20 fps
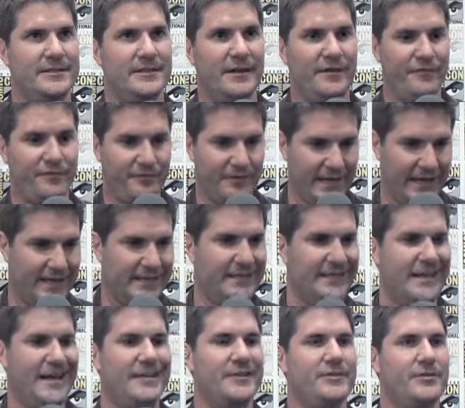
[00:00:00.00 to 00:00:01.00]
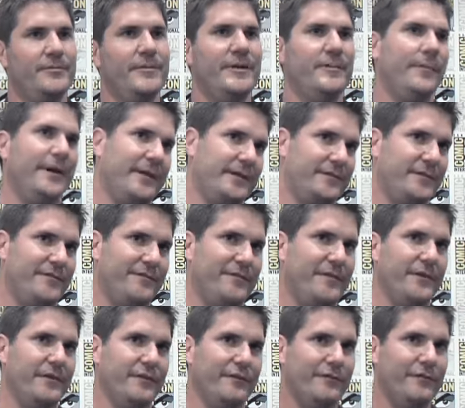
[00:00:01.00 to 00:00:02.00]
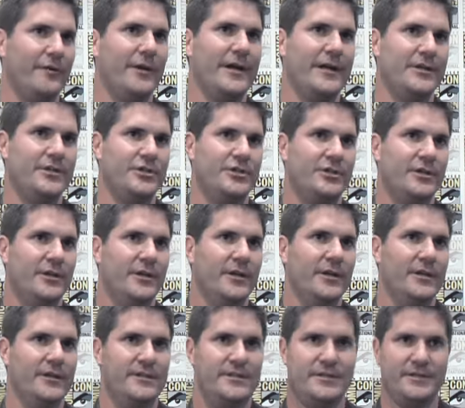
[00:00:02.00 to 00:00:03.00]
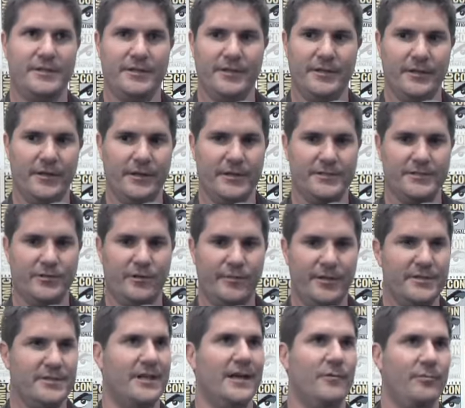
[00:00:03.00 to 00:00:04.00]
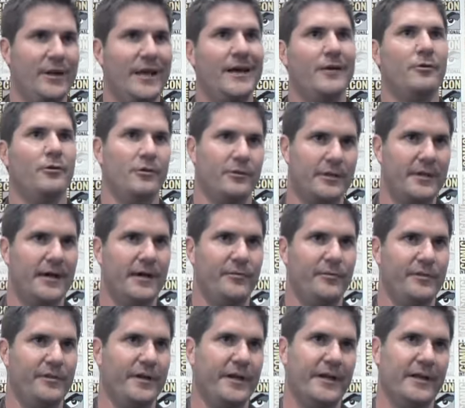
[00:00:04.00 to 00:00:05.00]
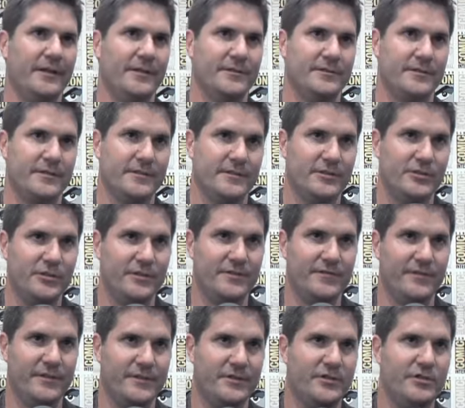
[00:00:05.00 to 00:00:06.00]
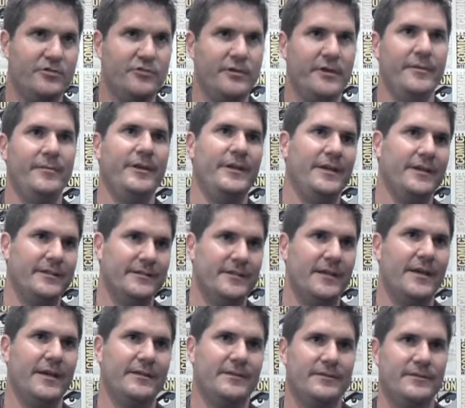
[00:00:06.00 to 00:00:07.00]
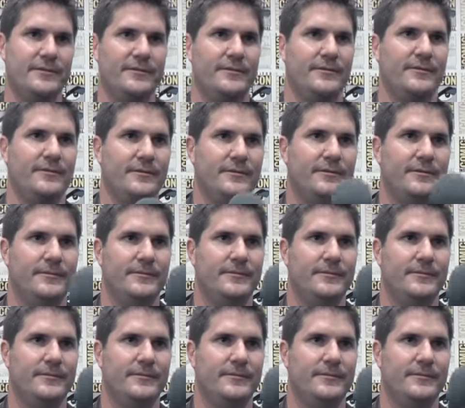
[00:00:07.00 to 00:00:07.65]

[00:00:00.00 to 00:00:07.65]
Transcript: stuff, that, that to me makes it feel fresh. You know, it's almost like Black Hawk Down with aliens. It's just extremely intense. Well, how